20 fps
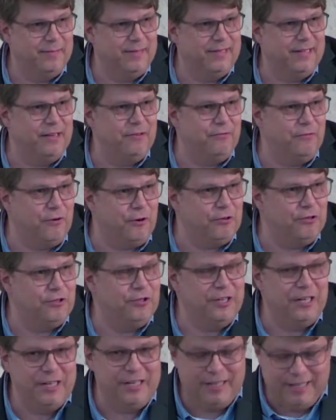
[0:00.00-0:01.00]
But
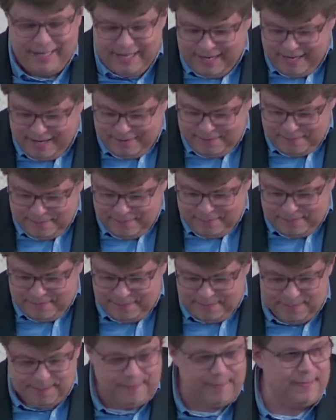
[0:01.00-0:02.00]
unfortunately,
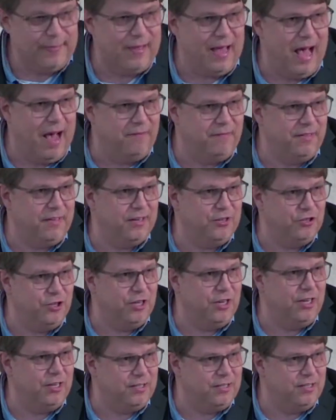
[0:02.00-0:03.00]
after
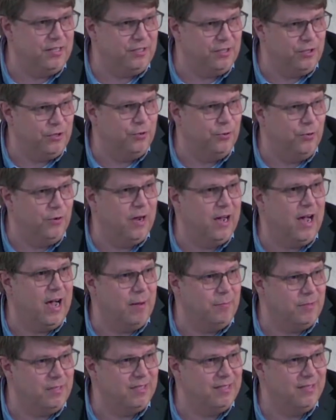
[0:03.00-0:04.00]
Genesis 2
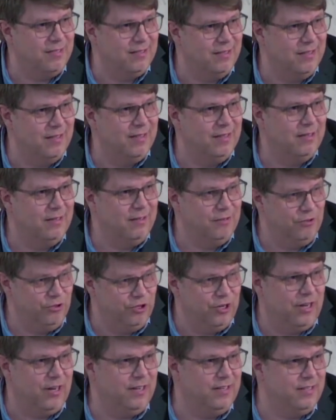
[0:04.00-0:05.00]
comes
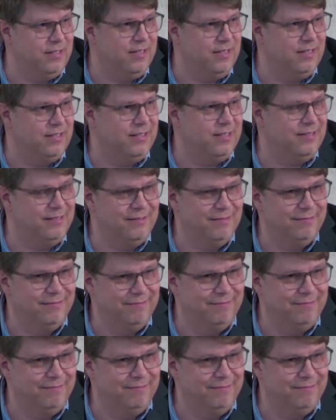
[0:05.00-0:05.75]
Genesis